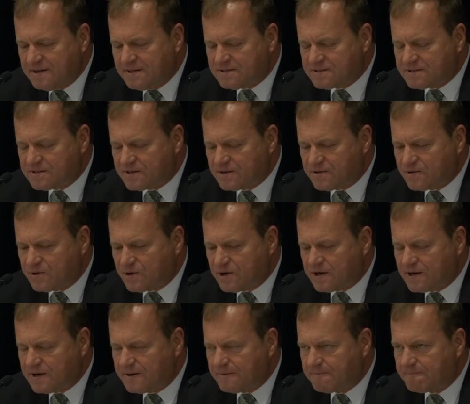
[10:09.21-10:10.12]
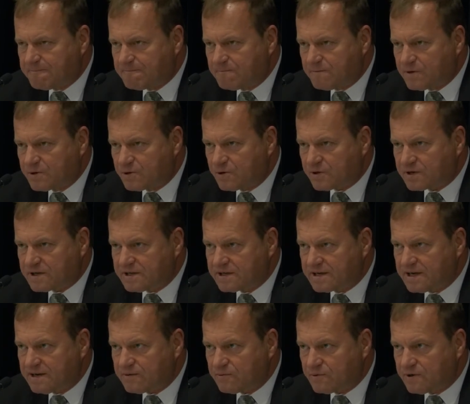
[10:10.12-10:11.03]
So we quickly
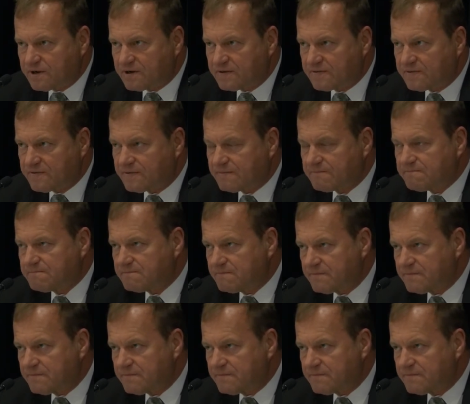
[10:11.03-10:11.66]
got with